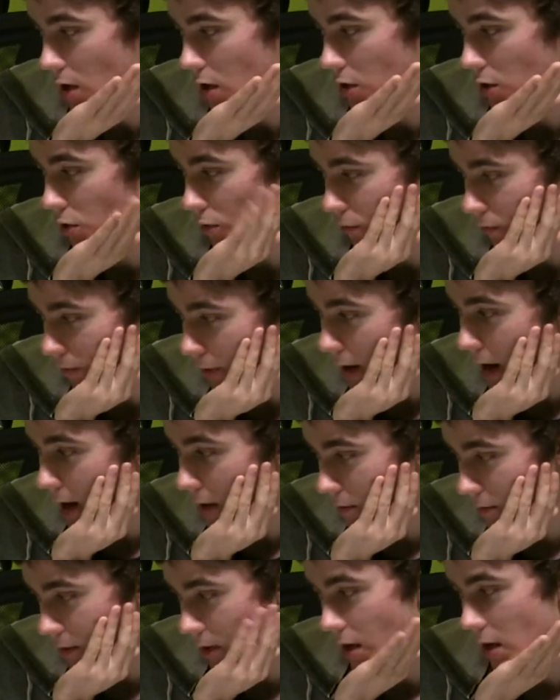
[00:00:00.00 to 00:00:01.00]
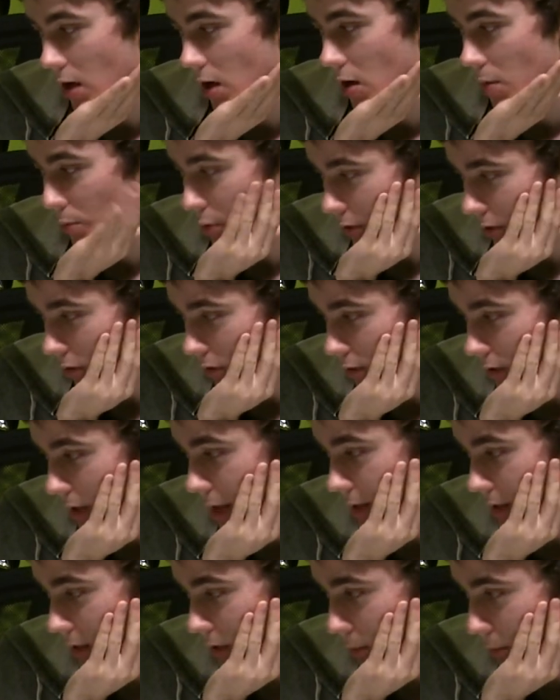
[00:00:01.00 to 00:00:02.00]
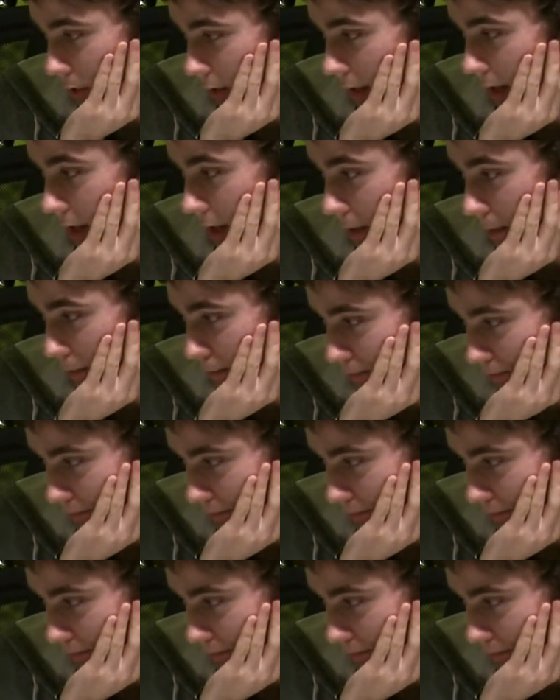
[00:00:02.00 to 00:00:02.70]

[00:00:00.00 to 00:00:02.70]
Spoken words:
to 5, put those lands into play,